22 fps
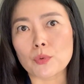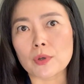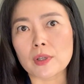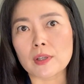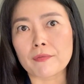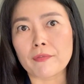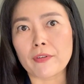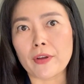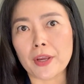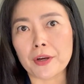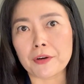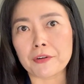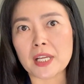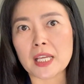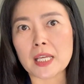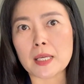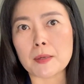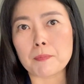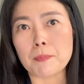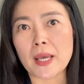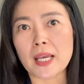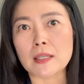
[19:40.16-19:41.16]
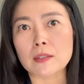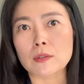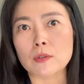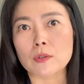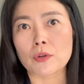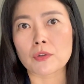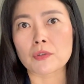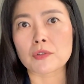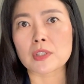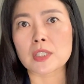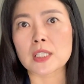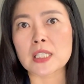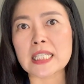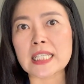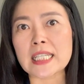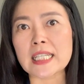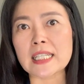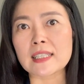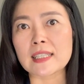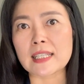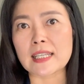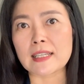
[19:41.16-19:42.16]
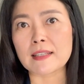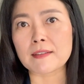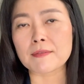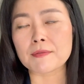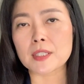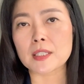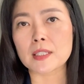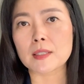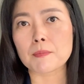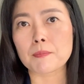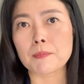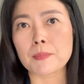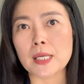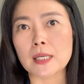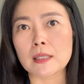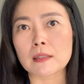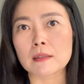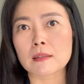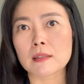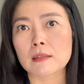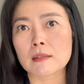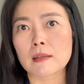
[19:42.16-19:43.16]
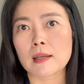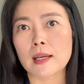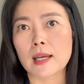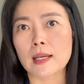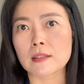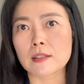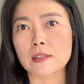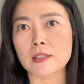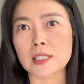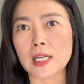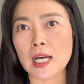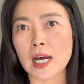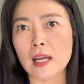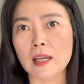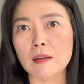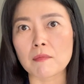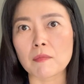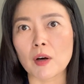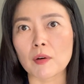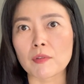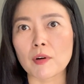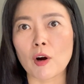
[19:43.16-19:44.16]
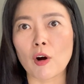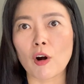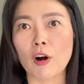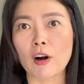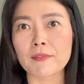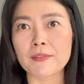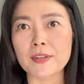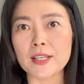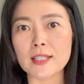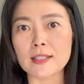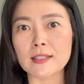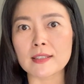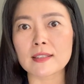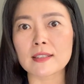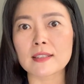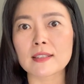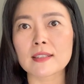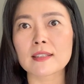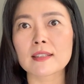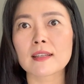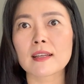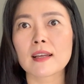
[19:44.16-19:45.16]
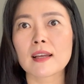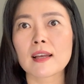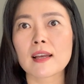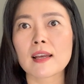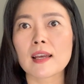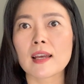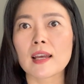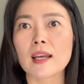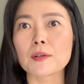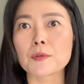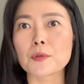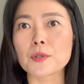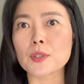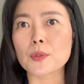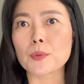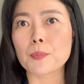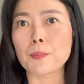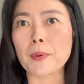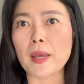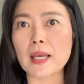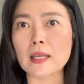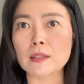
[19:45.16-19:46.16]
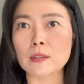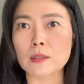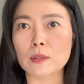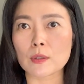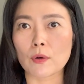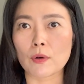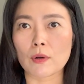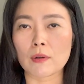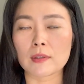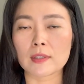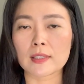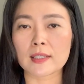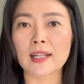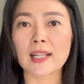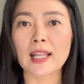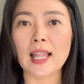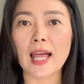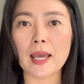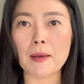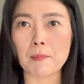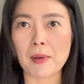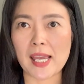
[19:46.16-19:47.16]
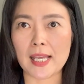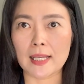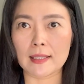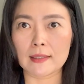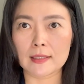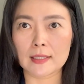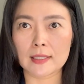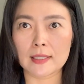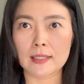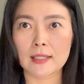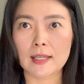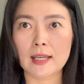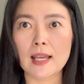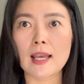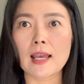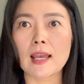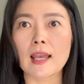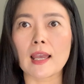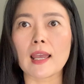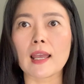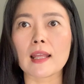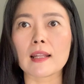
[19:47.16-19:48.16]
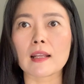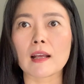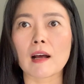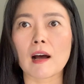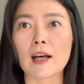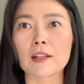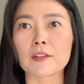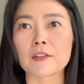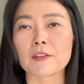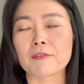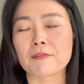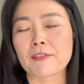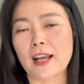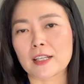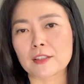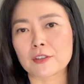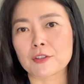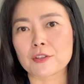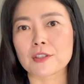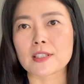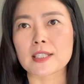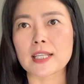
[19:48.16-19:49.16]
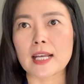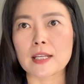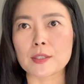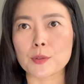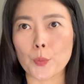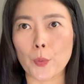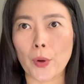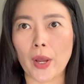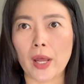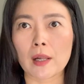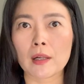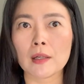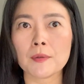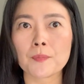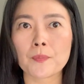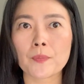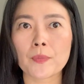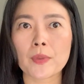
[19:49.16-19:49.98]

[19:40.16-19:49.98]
will vary based on tea leaves picked at the time of harvest, and also based on the climate and other factors as well.